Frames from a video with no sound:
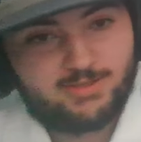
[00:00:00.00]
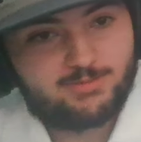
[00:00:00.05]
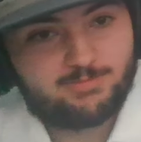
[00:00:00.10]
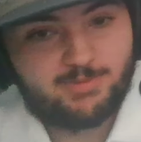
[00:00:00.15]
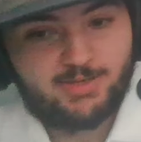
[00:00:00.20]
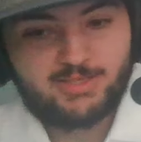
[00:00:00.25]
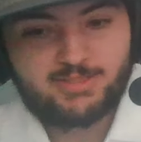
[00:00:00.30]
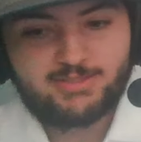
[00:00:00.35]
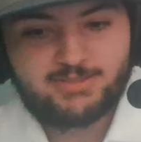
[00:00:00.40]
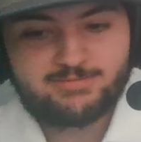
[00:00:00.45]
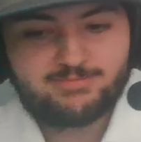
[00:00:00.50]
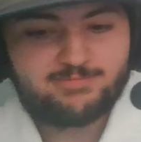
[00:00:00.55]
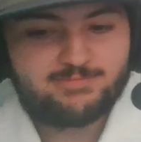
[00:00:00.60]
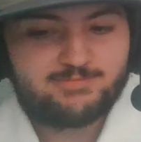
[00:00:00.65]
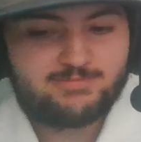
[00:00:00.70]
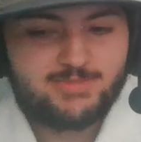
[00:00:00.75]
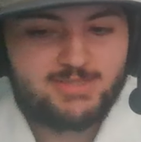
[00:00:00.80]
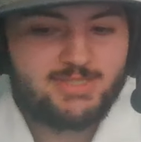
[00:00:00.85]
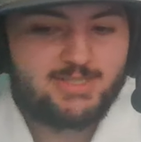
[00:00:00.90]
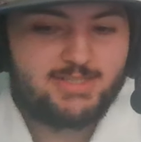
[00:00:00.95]
better,
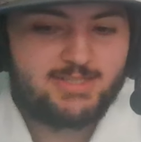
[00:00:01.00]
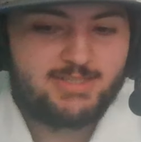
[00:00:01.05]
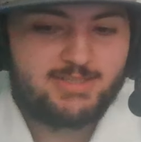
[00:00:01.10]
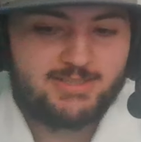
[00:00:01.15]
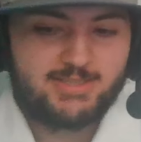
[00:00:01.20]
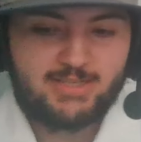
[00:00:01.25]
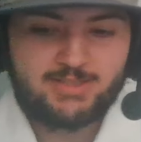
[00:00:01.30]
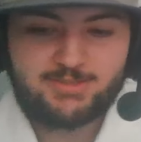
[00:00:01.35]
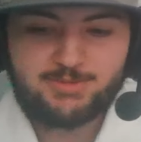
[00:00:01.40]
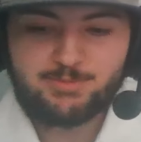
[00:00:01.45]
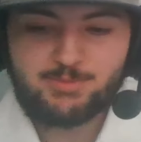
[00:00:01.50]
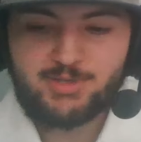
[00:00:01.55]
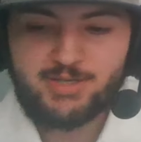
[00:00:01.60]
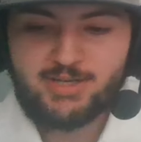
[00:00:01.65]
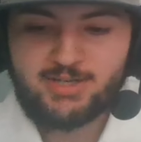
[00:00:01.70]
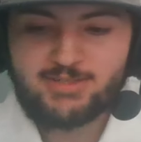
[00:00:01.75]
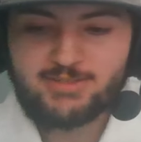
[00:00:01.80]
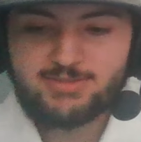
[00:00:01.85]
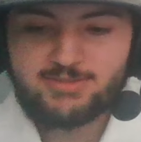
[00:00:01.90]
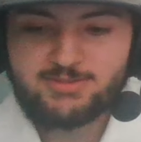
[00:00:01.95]
not to
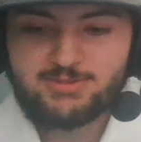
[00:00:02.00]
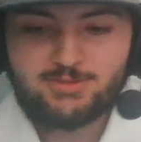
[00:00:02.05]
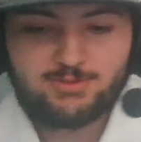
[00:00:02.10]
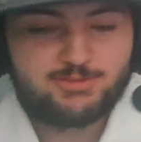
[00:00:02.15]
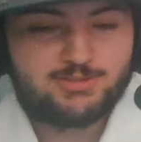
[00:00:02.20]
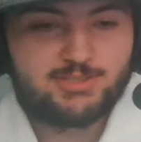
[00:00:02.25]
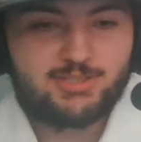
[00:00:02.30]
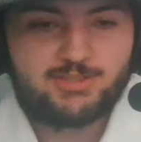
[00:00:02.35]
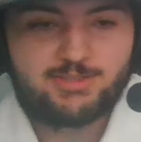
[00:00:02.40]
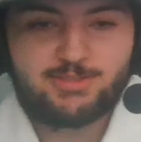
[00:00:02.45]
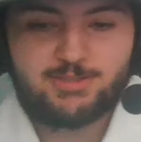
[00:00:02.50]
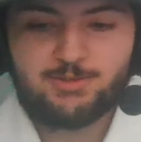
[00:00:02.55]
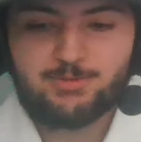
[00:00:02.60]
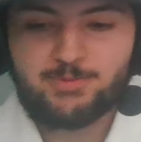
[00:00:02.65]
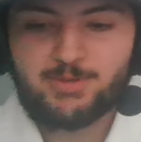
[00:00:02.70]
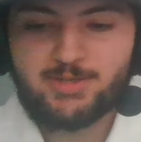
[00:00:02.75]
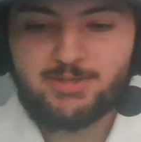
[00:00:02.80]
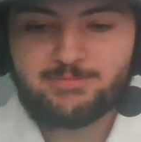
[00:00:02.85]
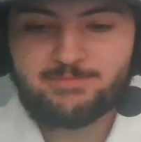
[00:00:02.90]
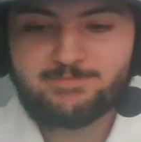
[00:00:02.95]
brag. No
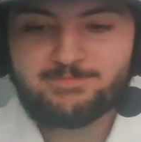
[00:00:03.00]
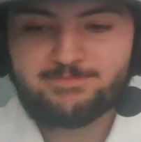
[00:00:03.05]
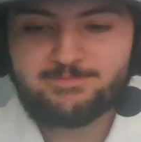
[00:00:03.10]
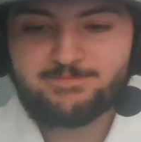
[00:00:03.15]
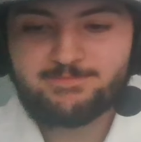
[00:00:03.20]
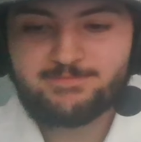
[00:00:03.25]
shundo, but